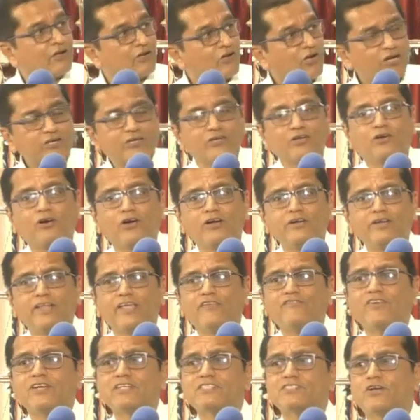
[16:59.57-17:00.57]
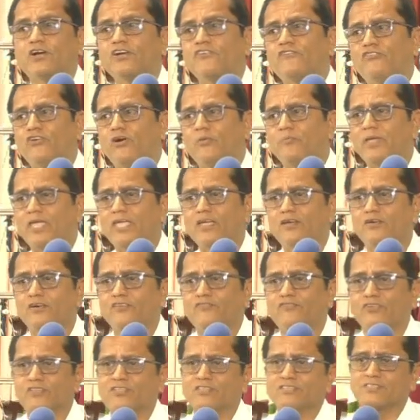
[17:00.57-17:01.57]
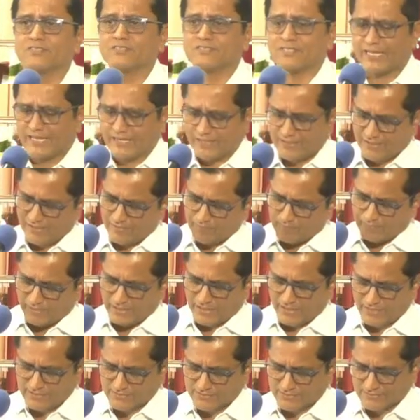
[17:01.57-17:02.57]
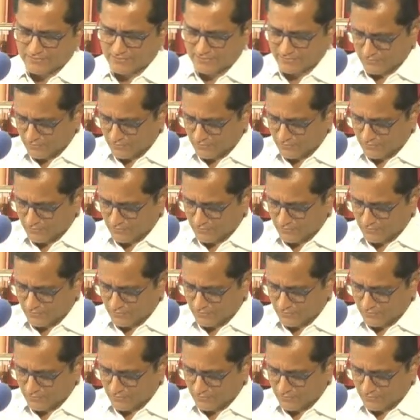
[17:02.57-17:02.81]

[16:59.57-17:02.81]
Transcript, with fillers: Good, good. If it's good for me, good for the society, please